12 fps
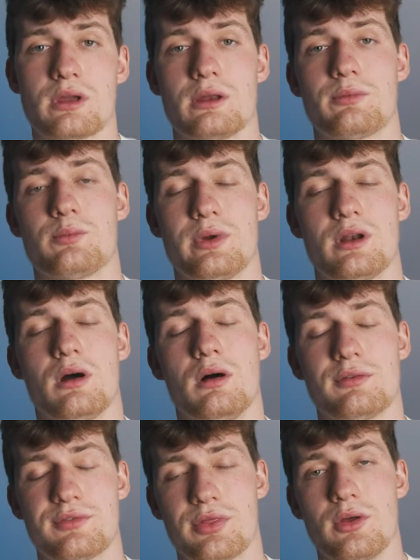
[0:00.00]
get rid
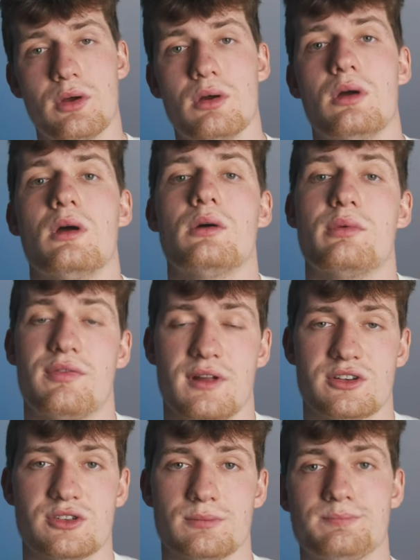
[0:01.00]
of the
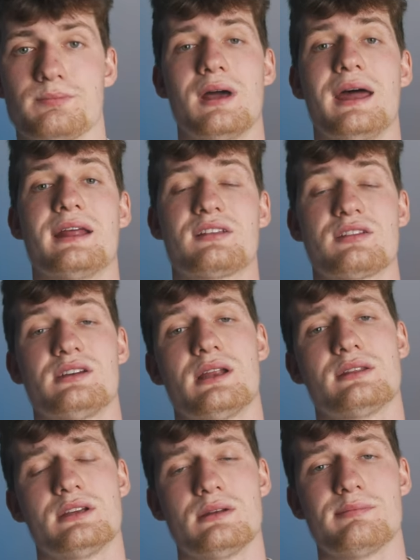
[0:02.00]
reflection. And as I said, I
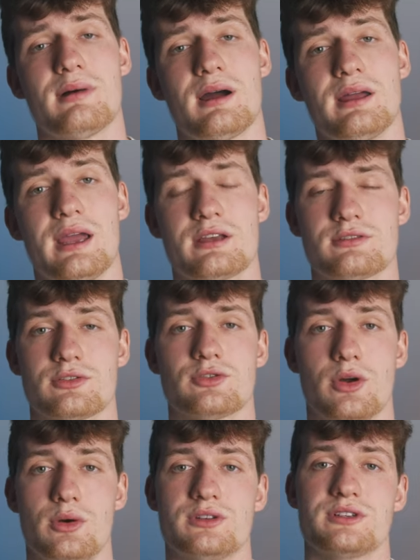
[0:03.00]
didn't buy extra
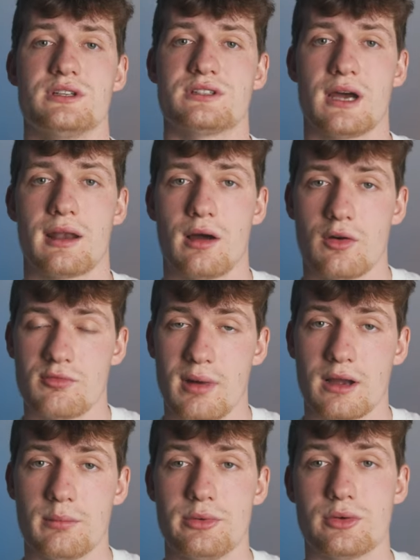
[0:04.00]
storage inside of my
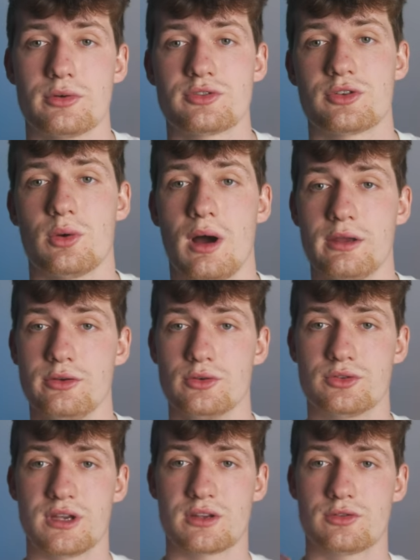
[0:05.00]
computer, so I
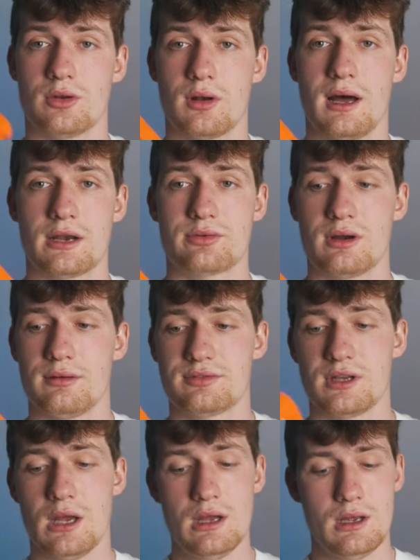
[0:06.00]
use external hard drives.
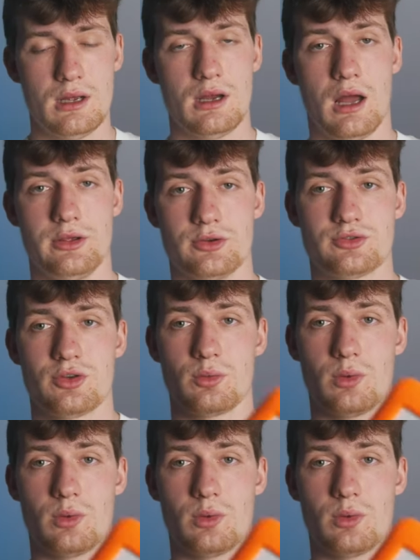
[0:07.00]
I use the